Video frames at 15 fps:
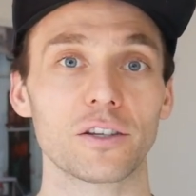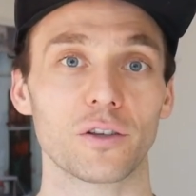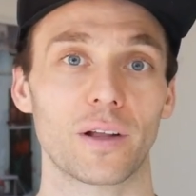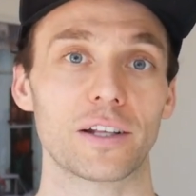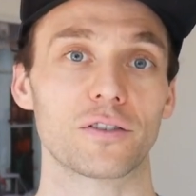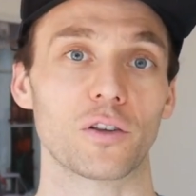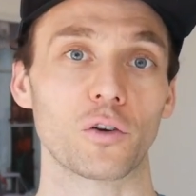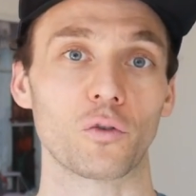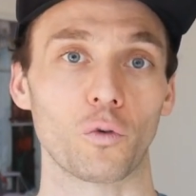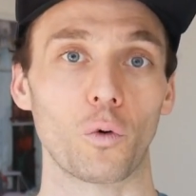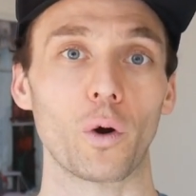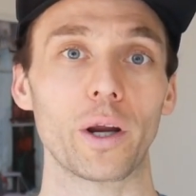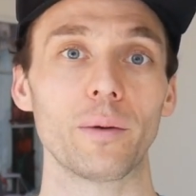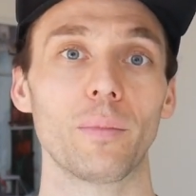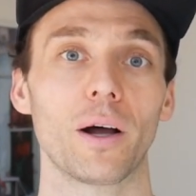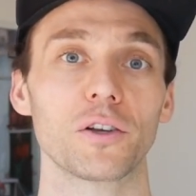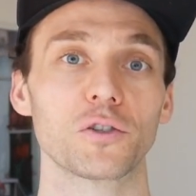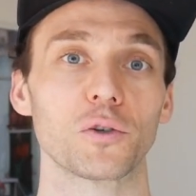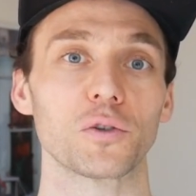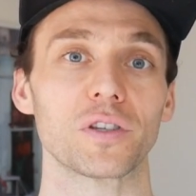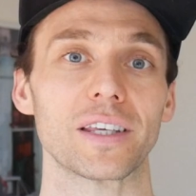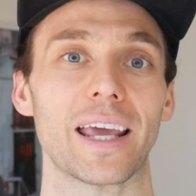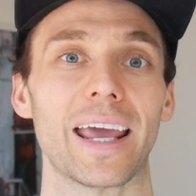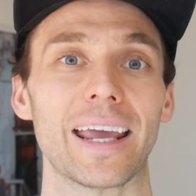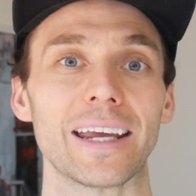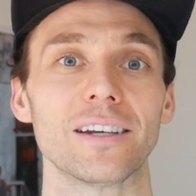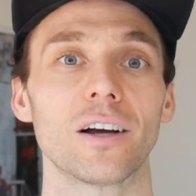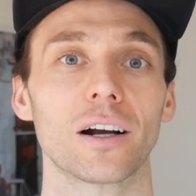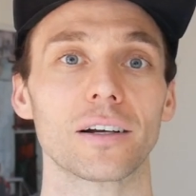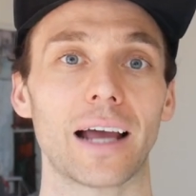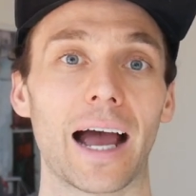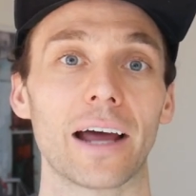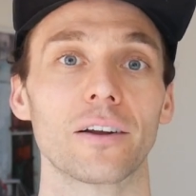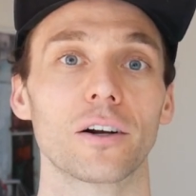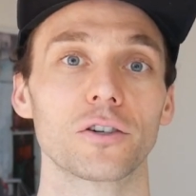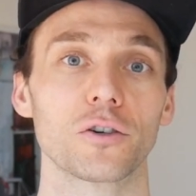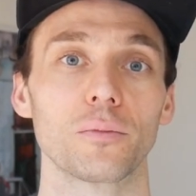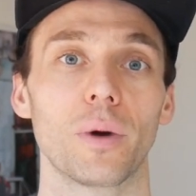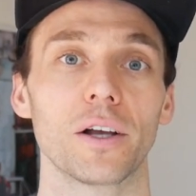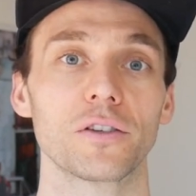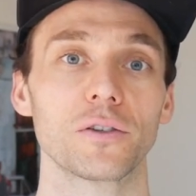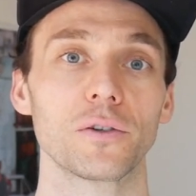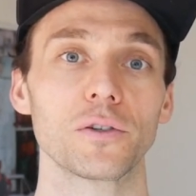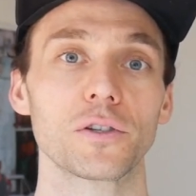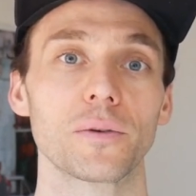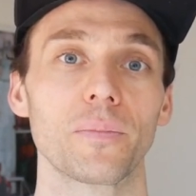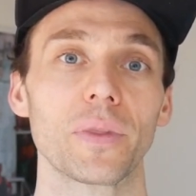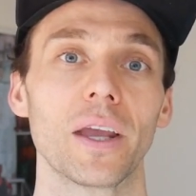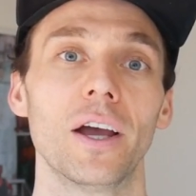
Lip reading: So that's the groin muscles, the adductor muscles.